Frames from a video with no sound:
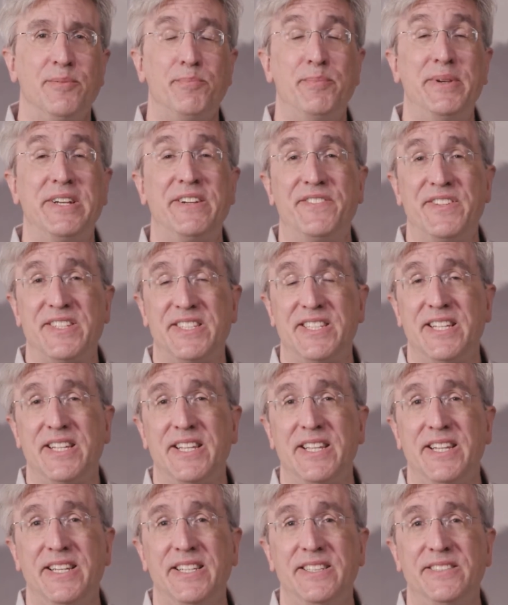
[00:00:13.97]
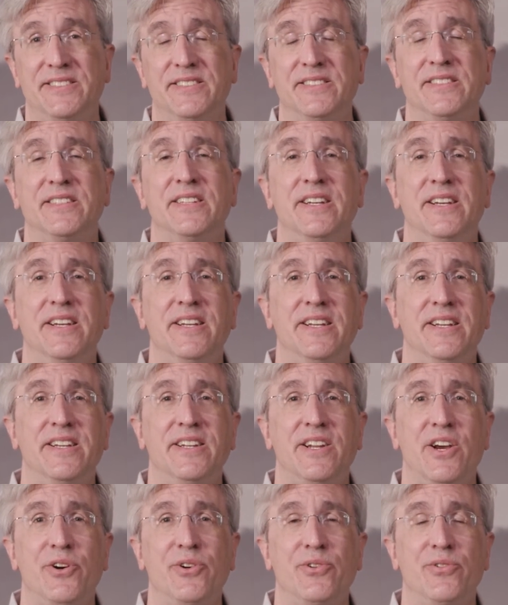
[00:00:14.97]
big facilities
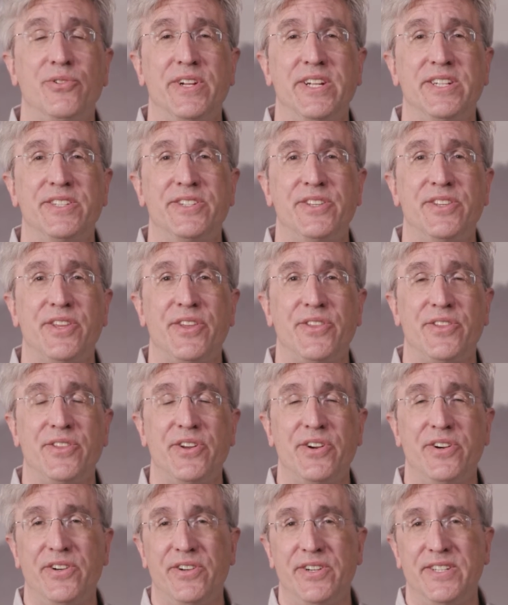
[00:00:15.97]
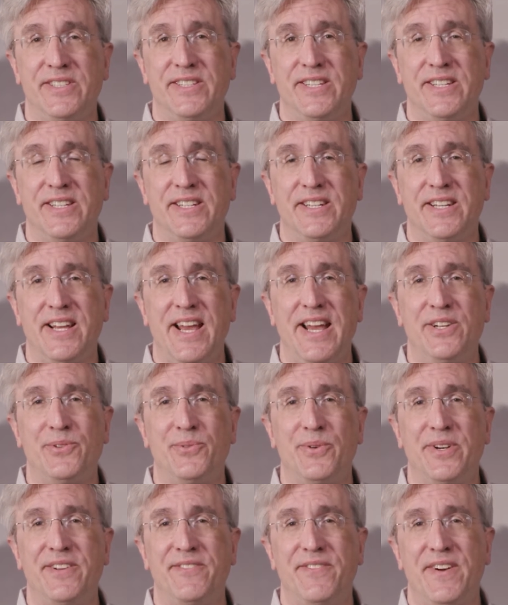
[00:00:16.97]
in Oak Ridge. The third is the
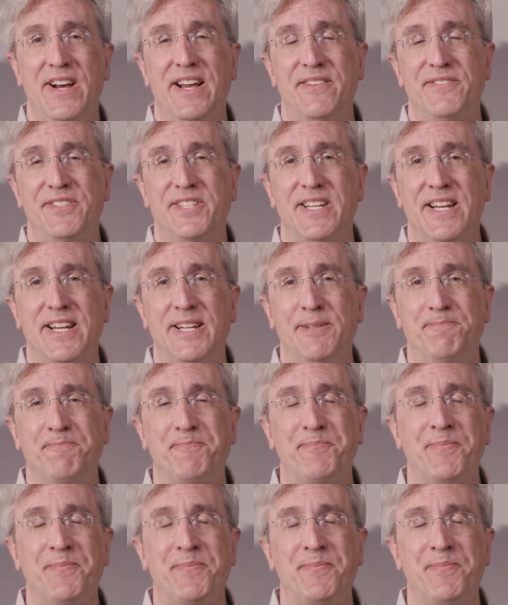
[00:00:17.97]
K-25 site.